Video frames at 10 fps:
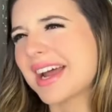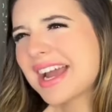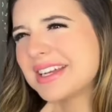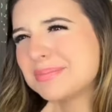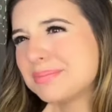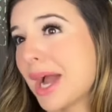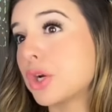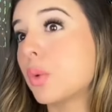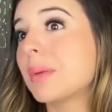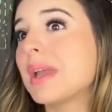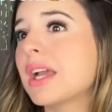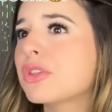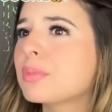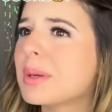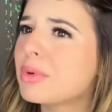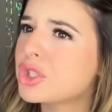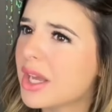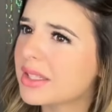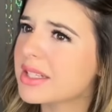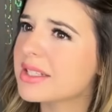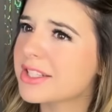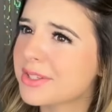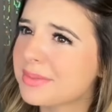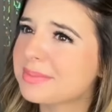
I don't want to make other people jealous.